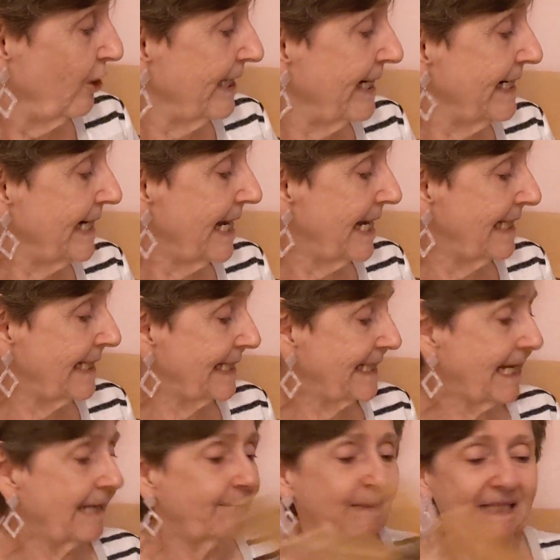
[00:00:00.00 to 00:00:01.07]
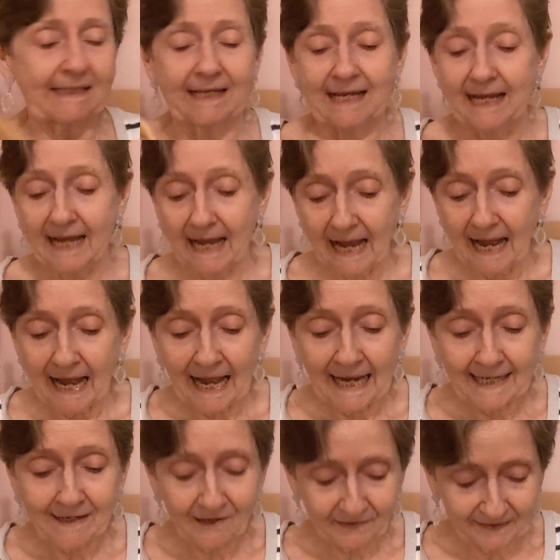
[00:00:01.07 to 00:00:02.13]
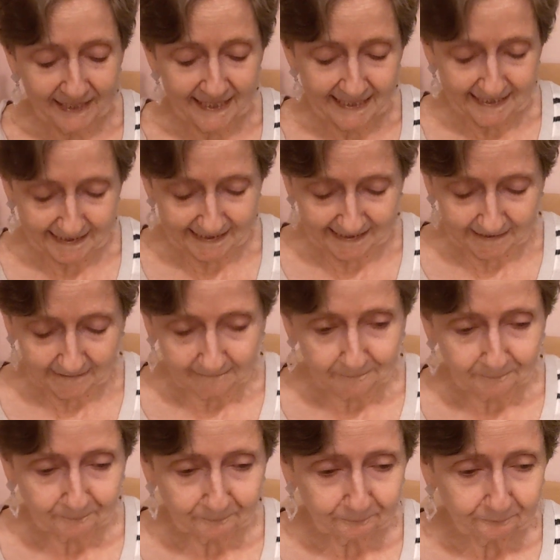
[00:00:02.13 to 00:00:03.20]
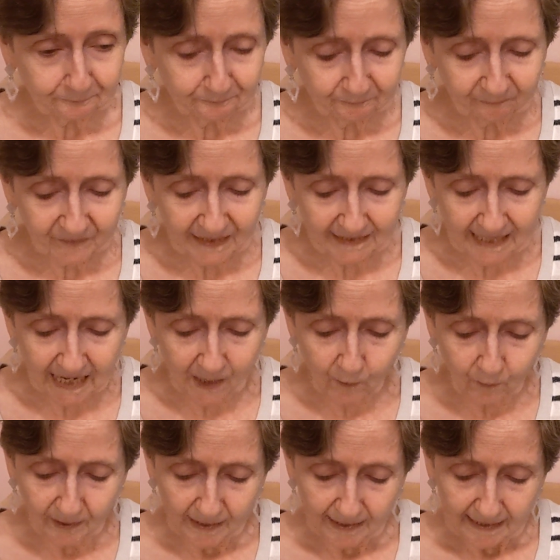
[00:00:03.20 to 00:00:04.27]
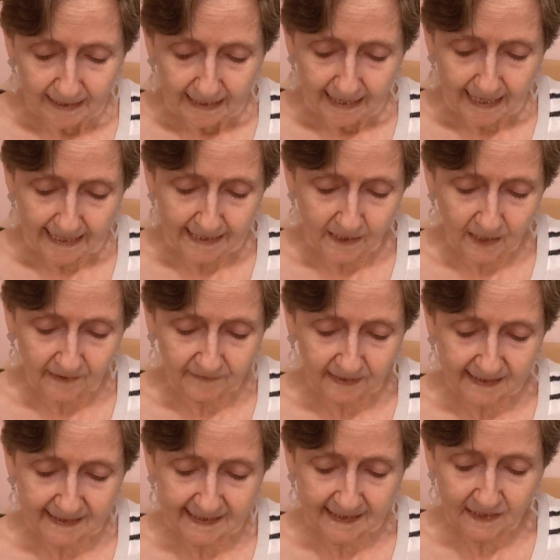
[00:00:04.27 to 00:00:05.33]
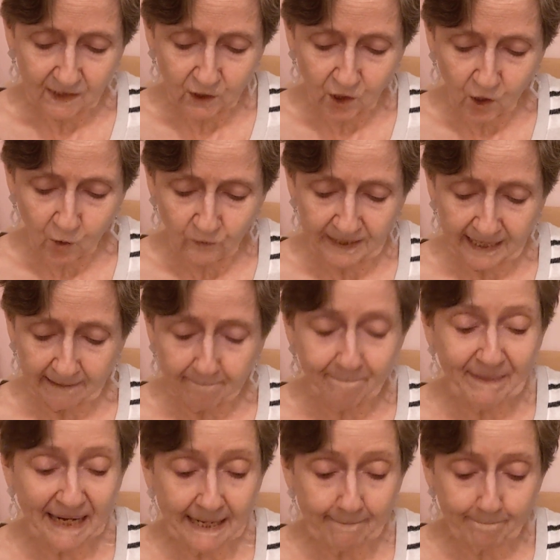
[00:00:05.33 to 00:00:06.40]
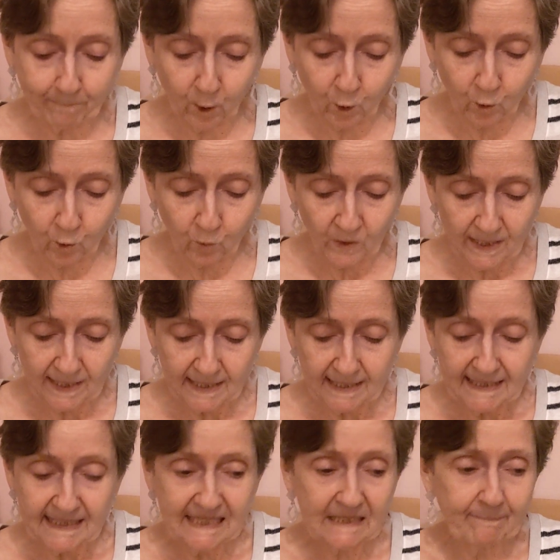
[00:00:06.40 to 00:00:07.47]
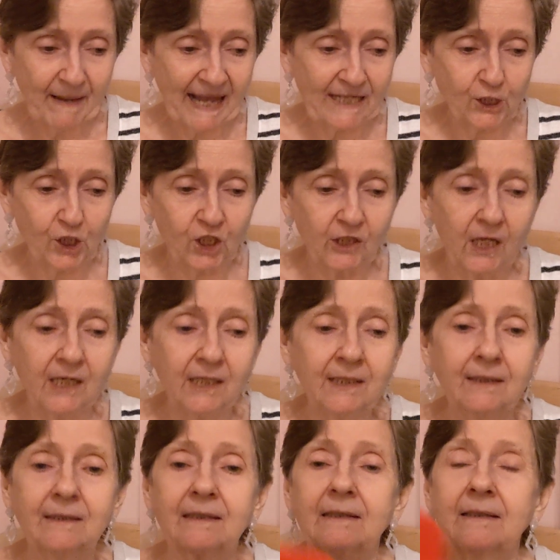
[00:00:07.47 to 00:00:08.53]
cooking concepts, I got these. Now, I got the silicone and bamboo spatula